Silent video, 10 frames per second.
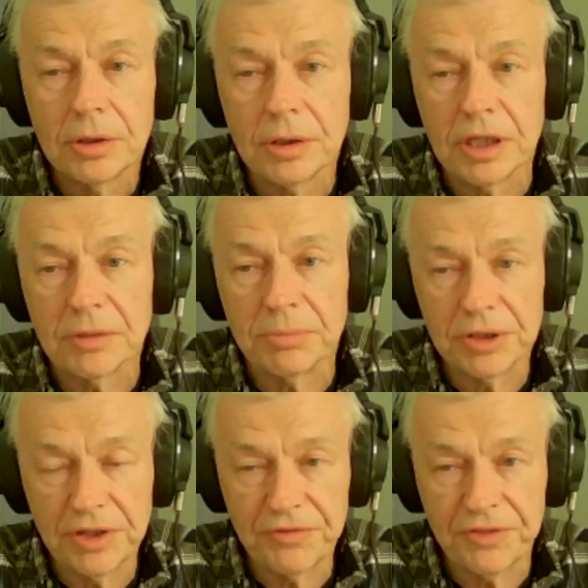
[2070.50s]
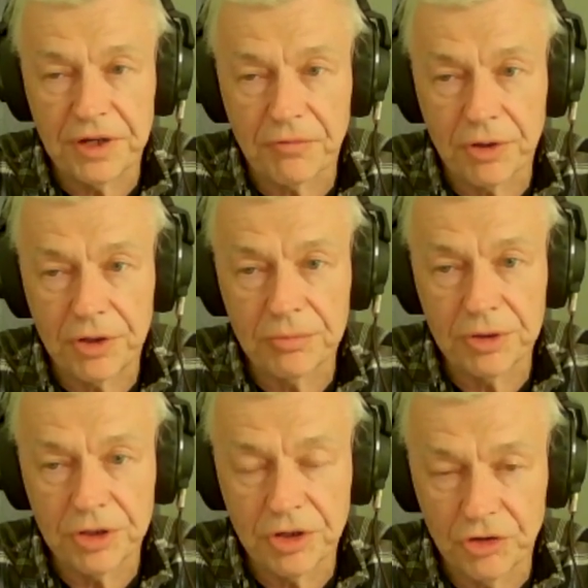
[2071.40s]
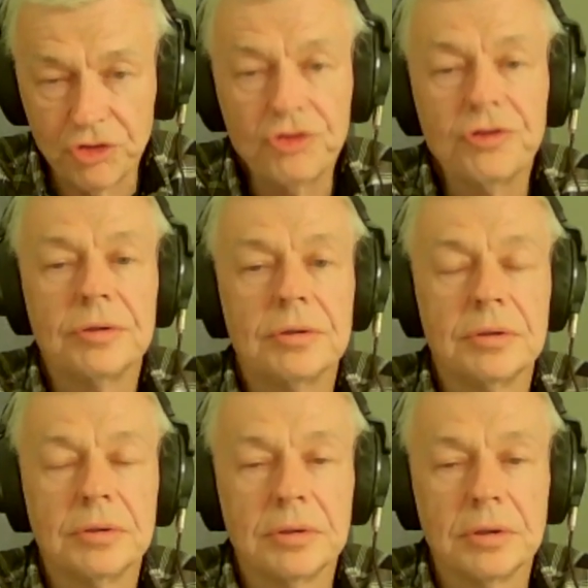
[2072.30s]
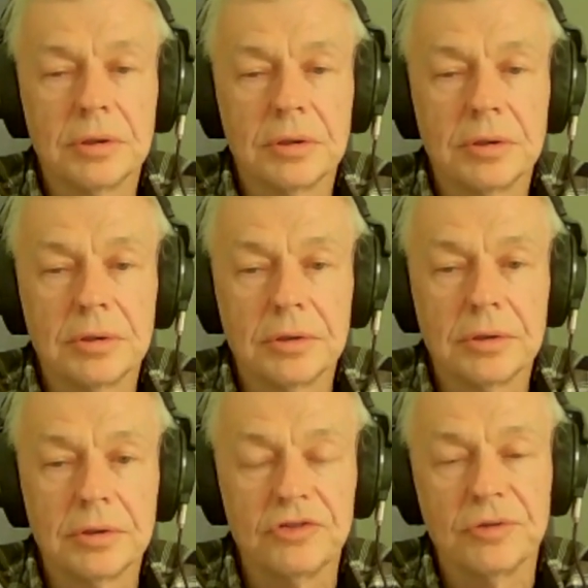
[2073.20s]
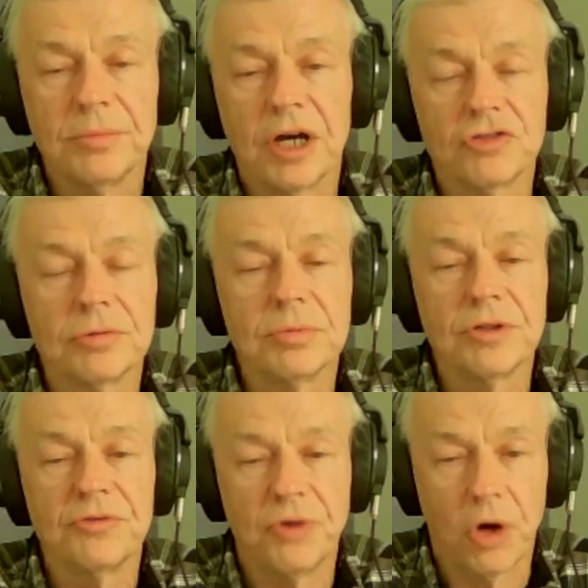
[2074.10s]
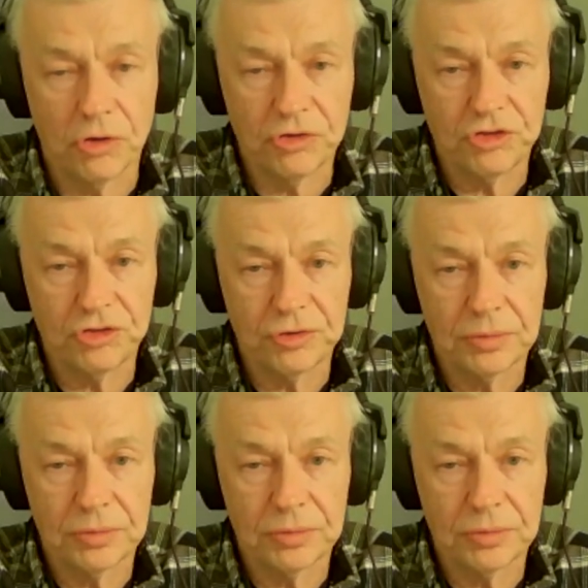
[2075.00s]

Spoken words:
And the belief that every human is demonstrably false.